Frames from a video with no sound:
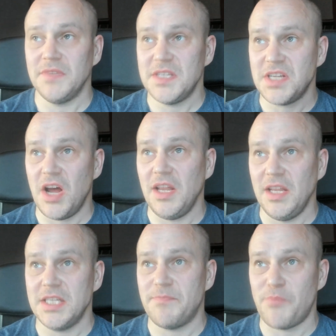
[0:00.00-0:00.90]
The style
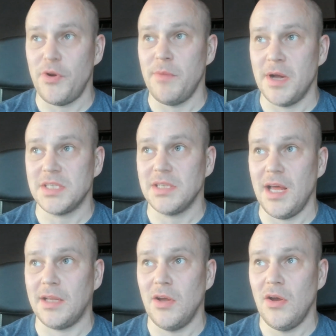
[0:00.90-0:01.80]
is pretty much
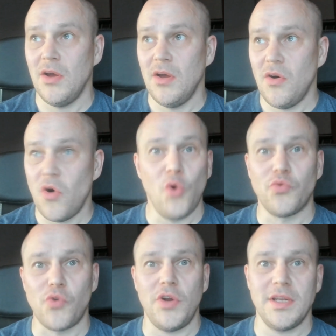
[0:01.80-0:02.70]
like old
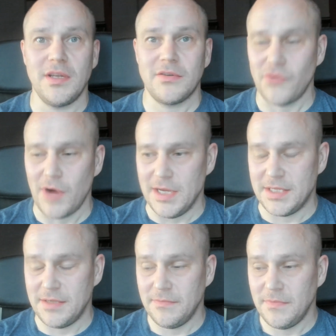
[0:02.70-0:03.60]
Rotting Christ.